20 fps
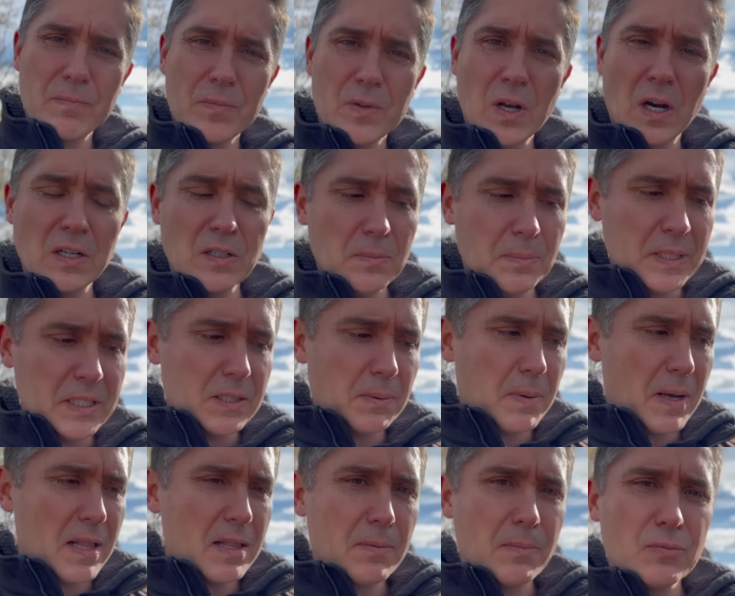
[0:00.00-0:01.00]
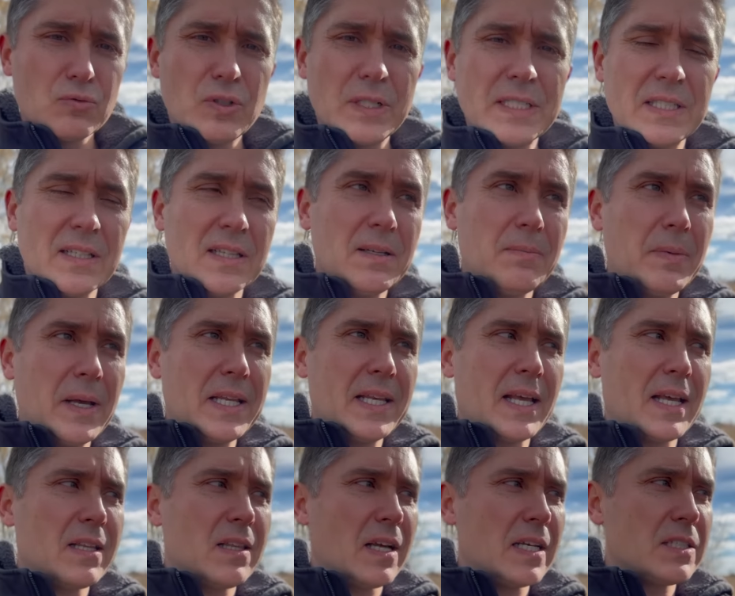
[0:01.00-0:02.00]
Cardinal Pizzaballa recently made
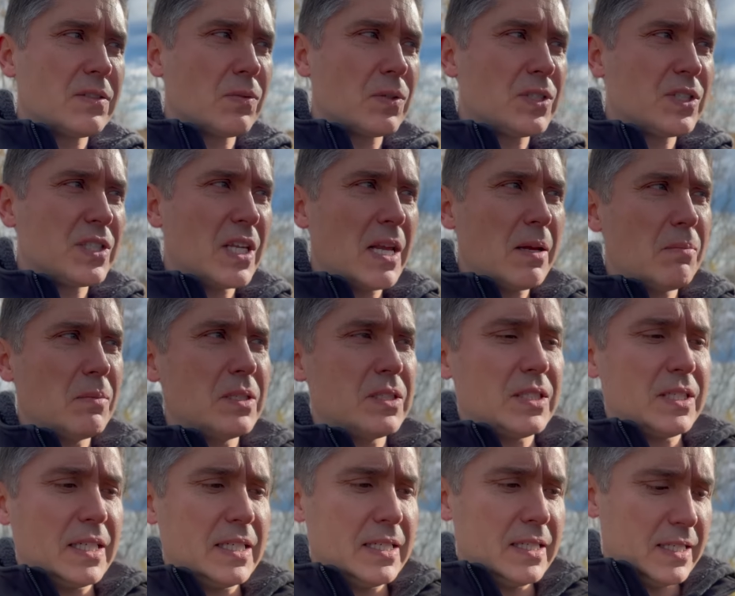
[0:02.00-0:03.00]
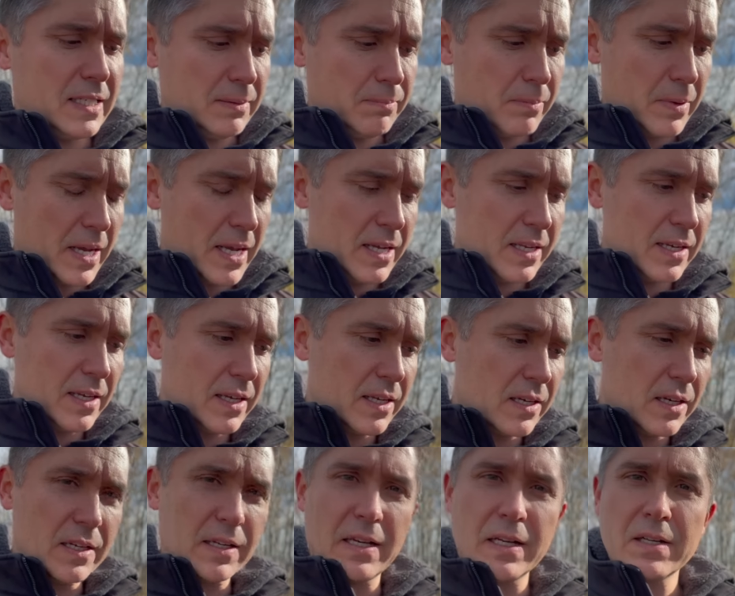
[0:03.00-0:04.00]
headlines for statements he made in
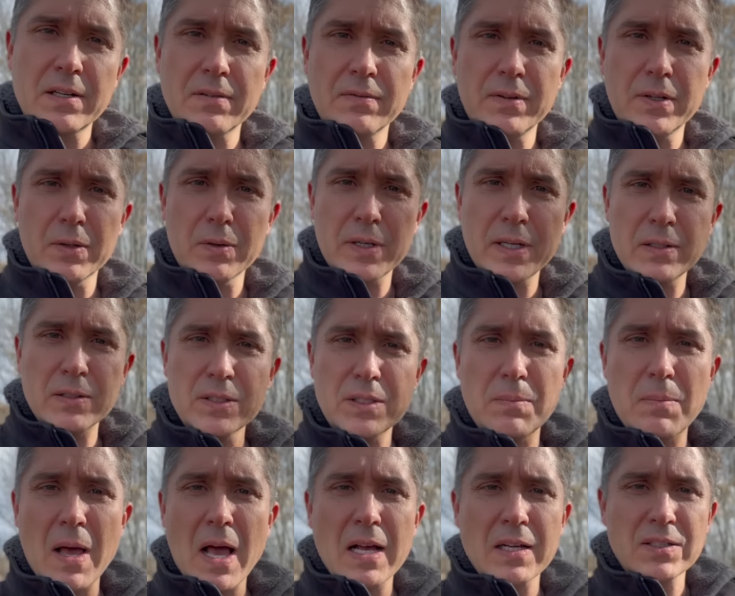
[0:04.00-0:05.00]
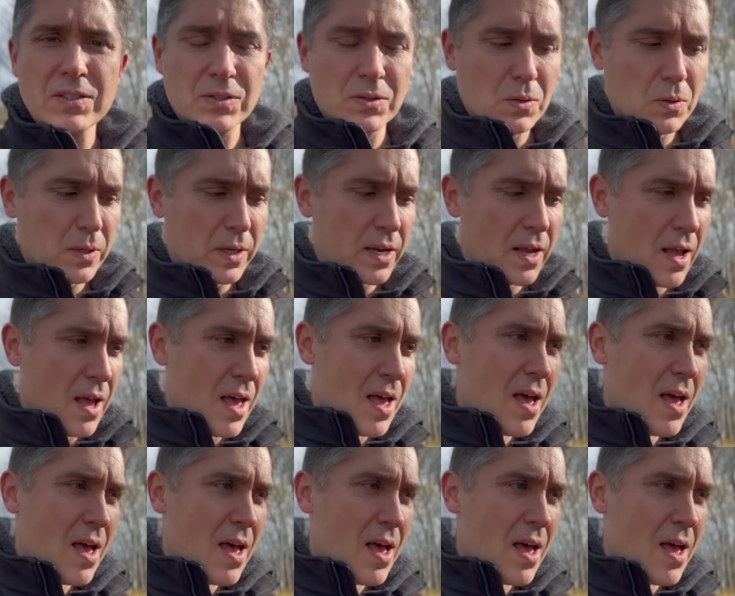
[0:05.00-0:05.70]
an interview. Here's the backstory.